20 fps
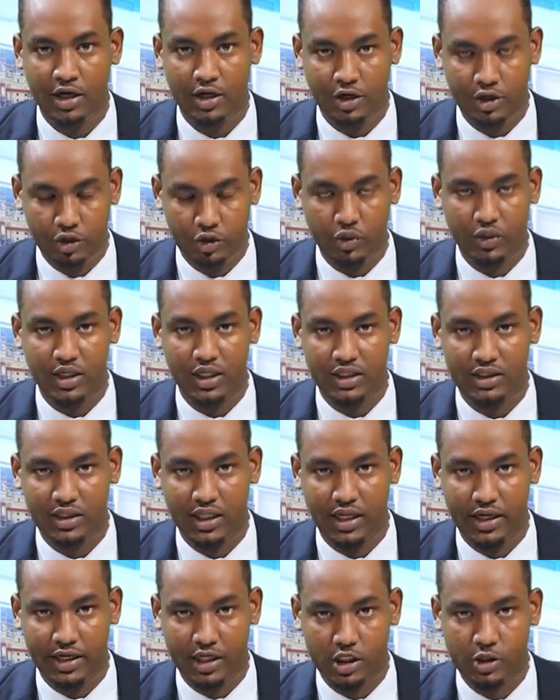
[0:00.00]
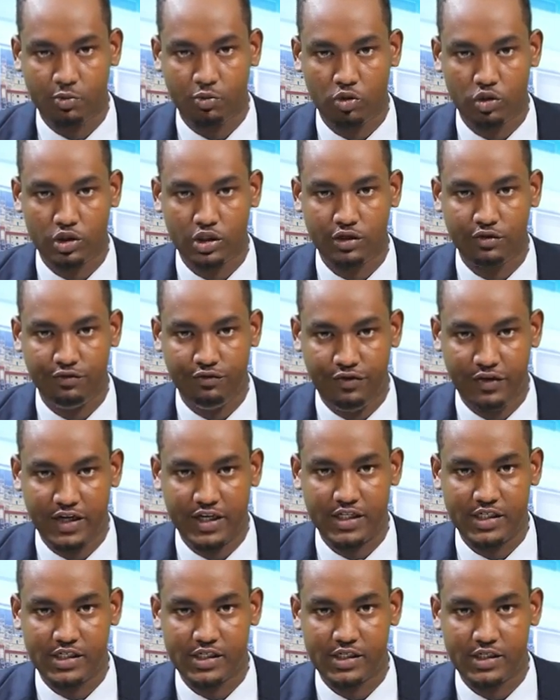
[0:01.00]
detonated an explosive
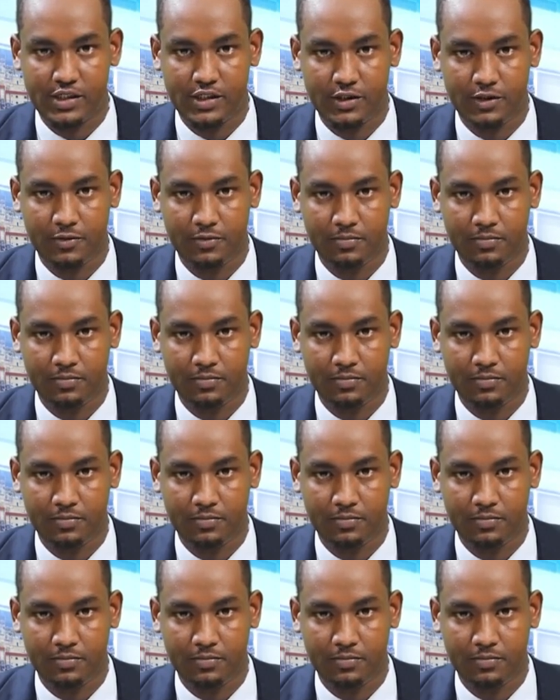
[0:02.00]
vest.